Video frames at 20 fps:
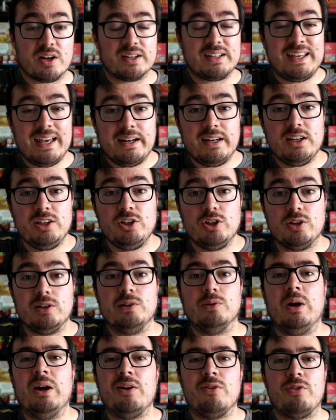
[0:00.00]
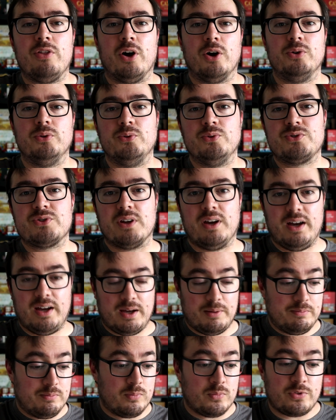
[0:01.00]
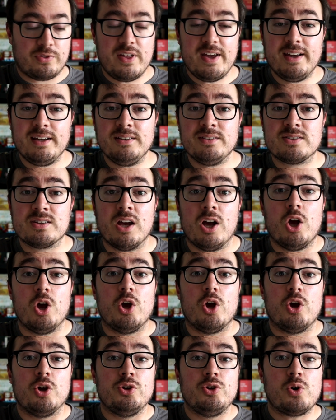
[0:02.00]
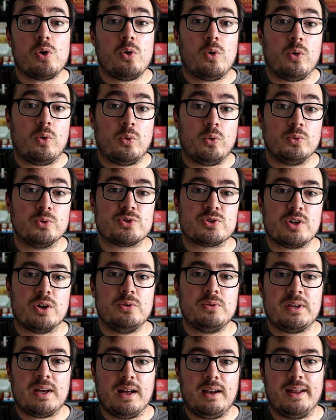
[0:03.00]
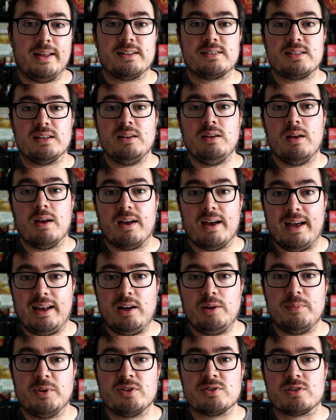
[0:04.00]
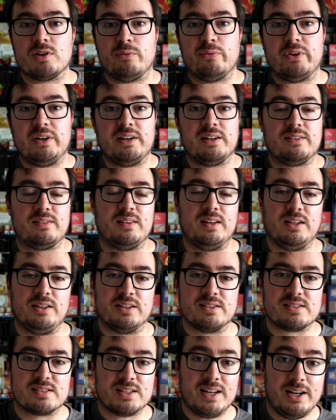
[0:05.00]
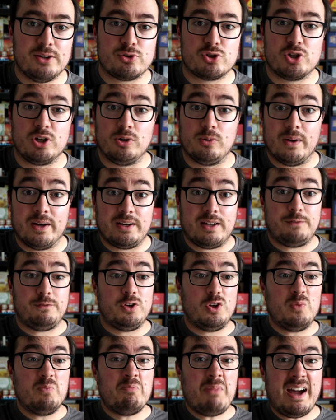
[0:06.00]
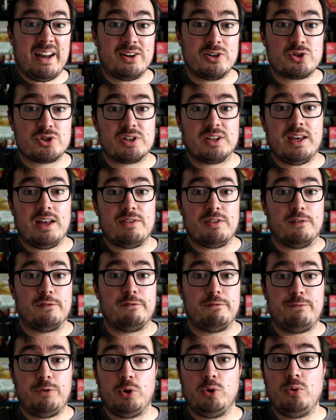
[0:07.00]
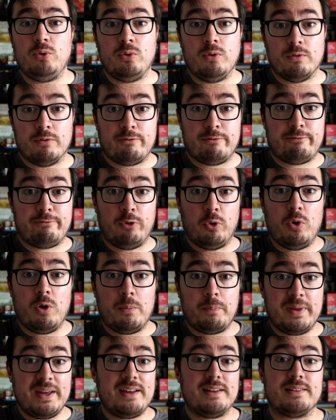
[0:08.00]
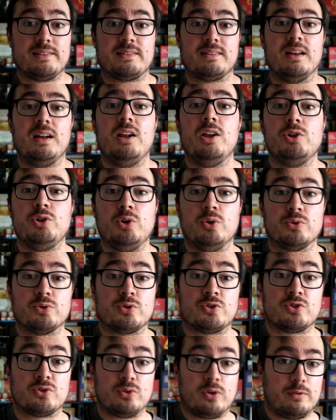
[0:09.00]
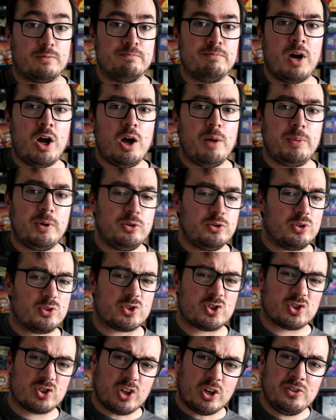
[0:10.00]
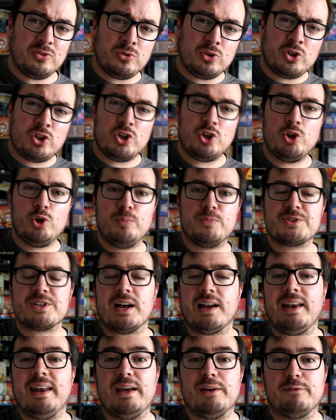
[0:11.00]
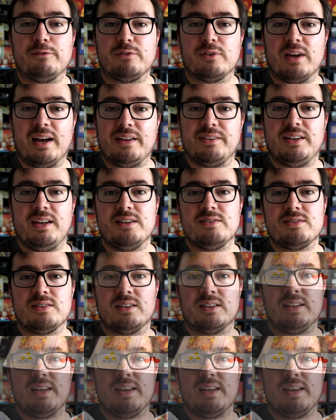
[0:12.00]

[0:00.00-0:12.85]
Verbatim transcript: that are getting you those um, things, you're also collecting elements of an Athena statue. And if you manage to get the full four bits, your sort of marble, your stone cubes that are left at the end of the